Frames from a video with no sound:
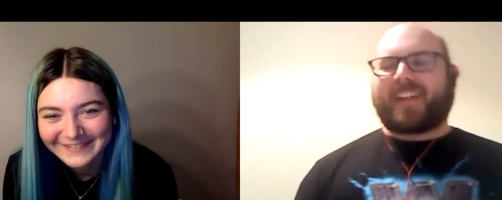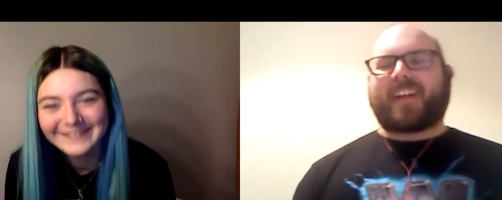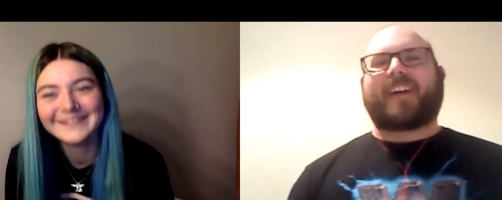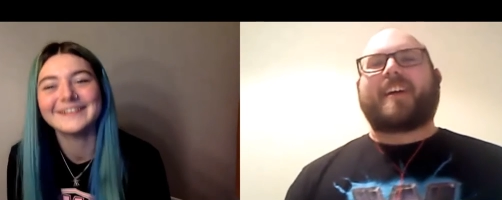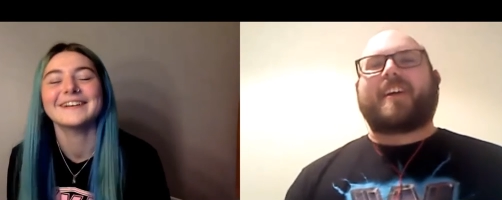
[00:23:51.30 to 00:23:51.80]

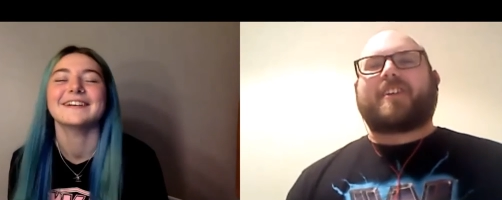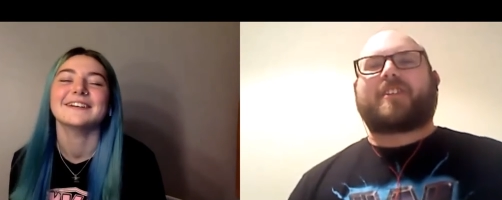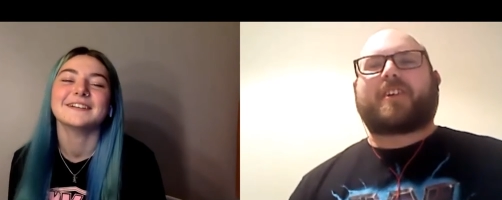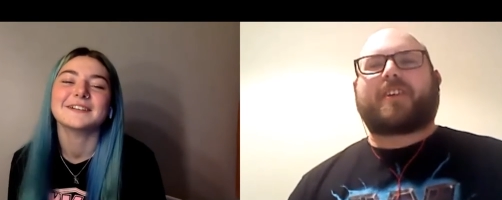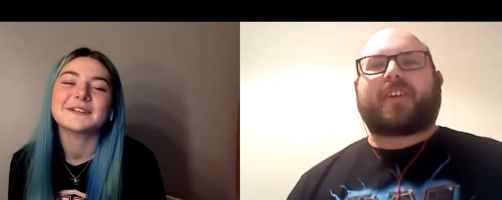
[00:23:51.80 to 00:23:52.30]
Speaker 1: Yeah.
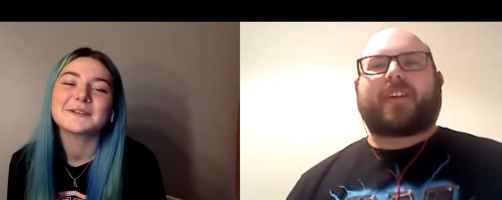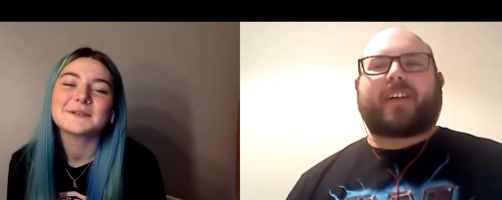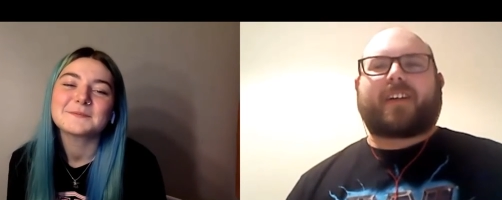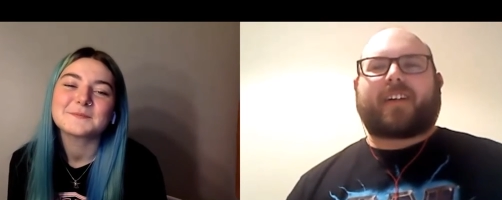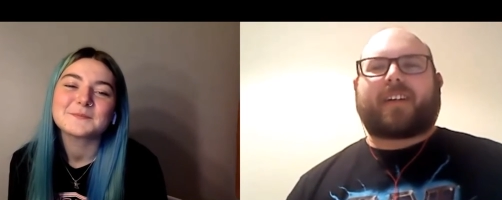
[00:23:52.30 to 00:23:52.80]
So
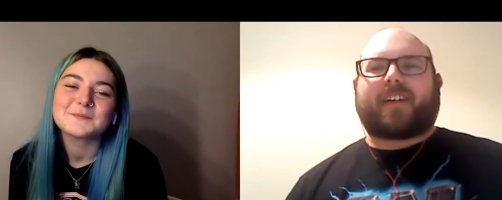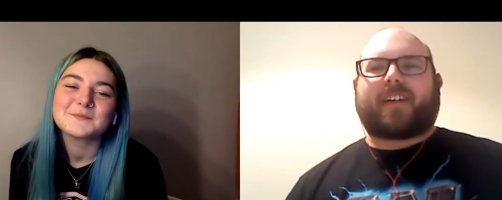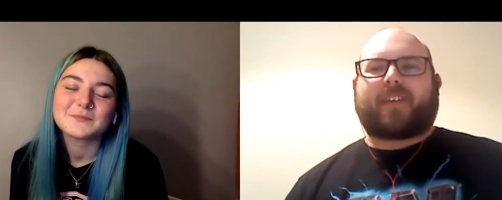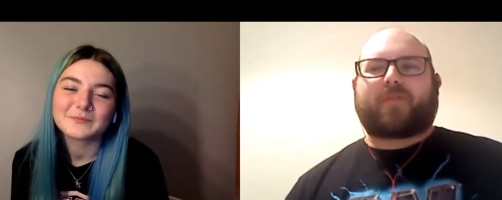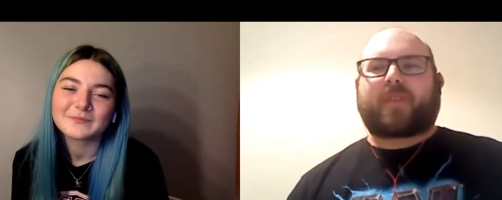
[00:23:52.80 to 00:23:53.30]

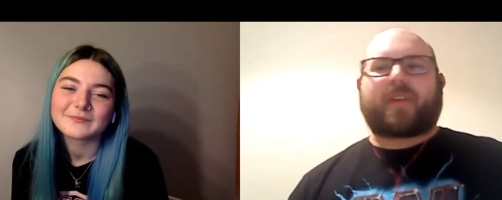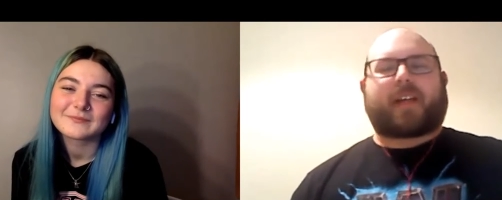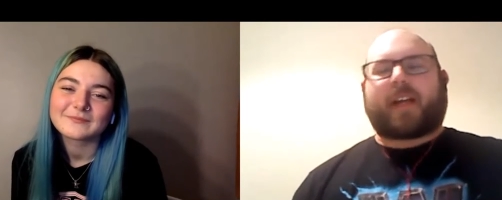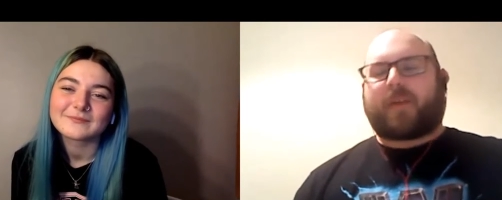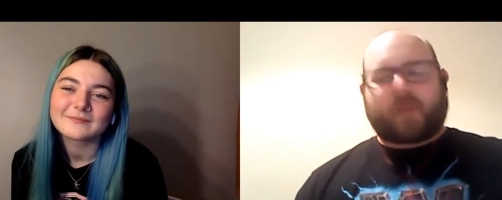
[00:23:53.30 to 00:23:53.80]

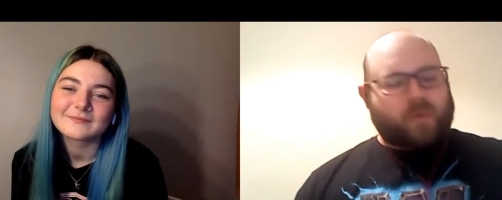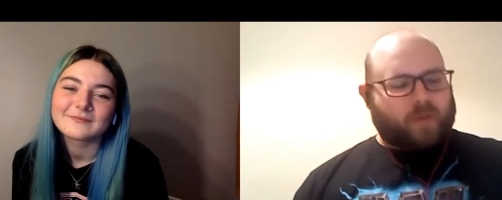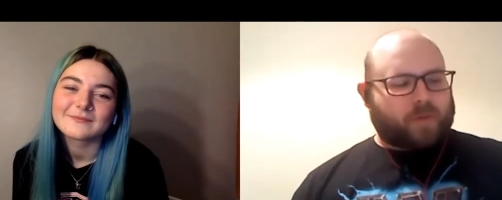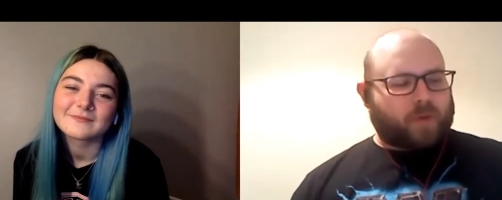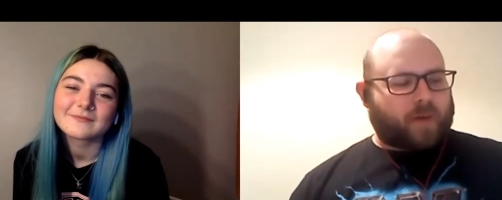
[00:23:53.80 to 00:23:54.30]
again,
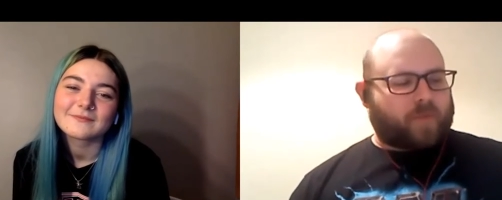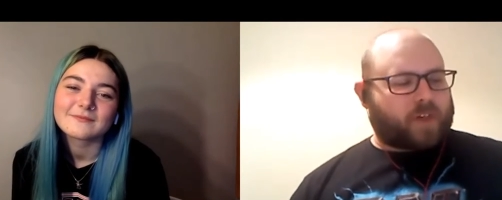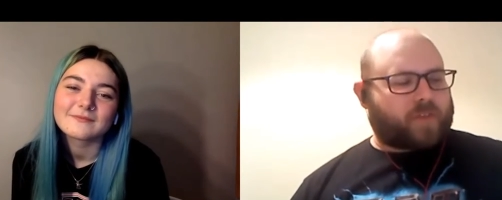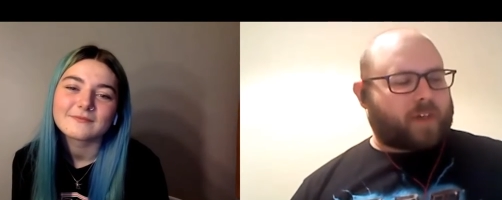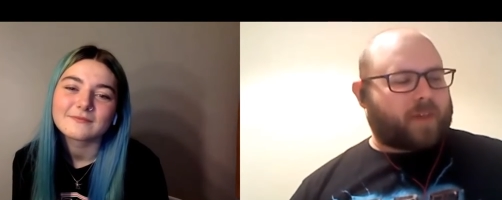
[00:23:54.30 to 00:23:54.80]
we spoke about
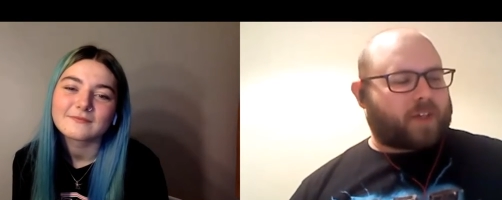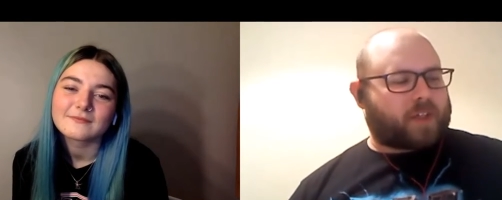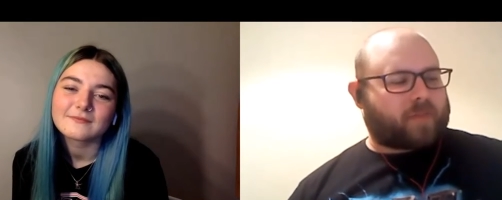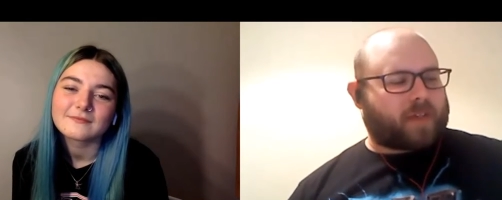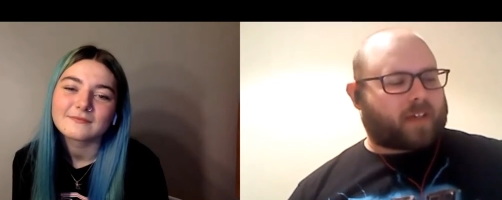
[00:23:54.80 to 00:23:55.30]
Fierce Females
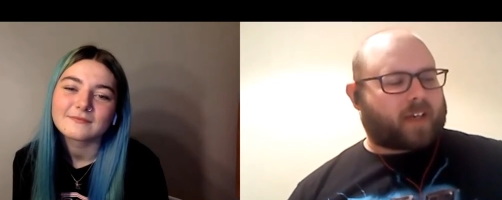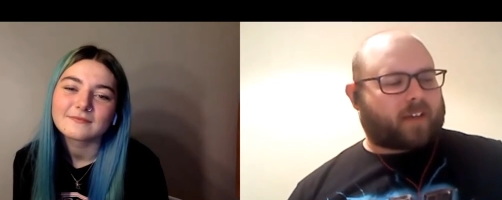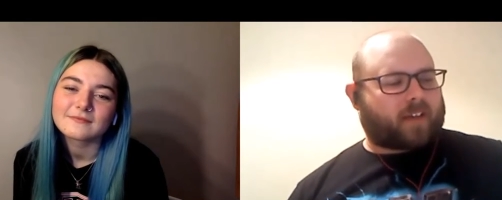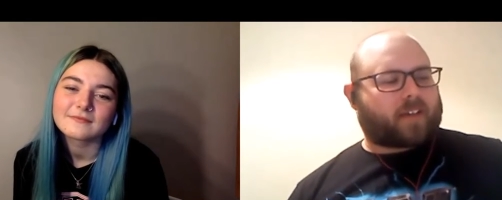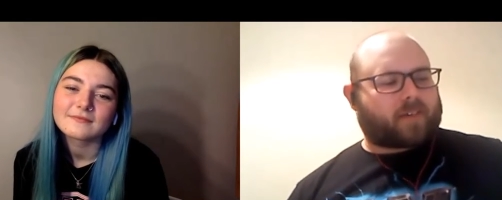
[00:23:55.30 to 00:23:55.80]
just being
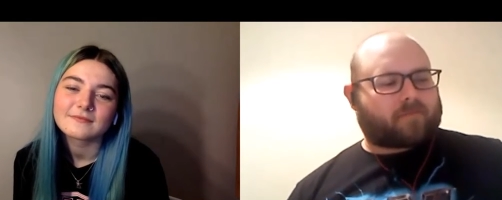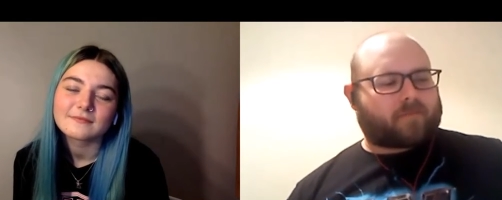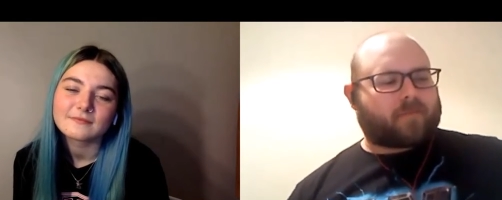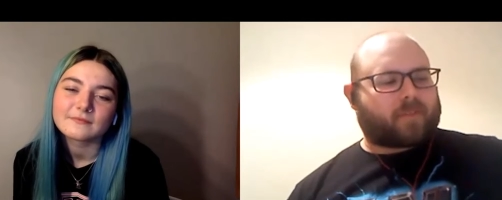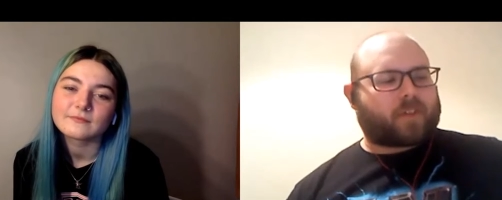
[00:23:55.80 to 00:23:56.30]
kind of like your
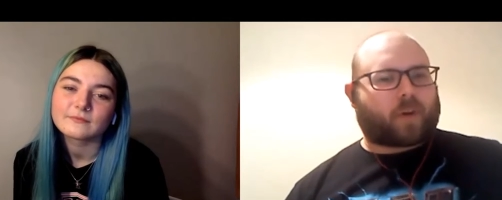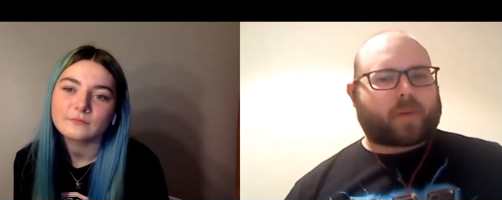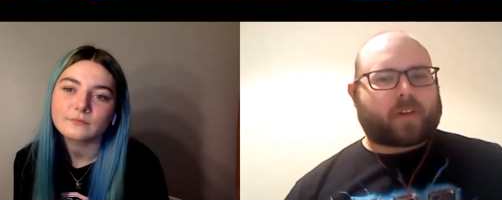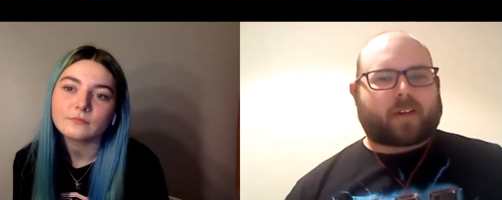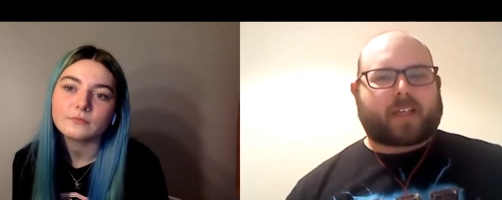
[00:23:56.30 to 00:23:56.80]

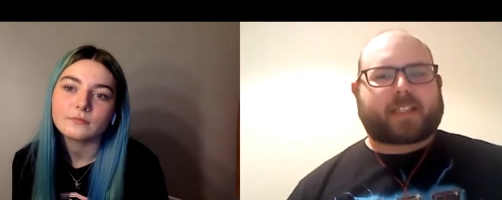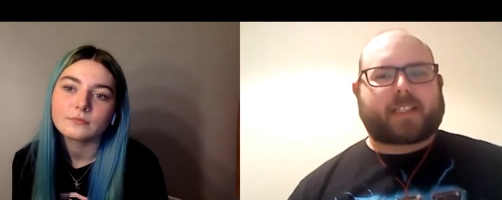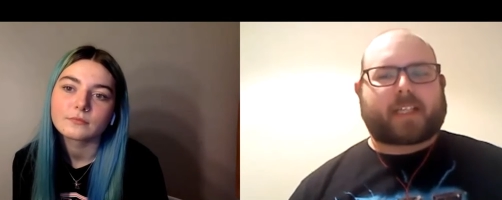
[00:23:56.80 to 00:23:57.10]
top of your list.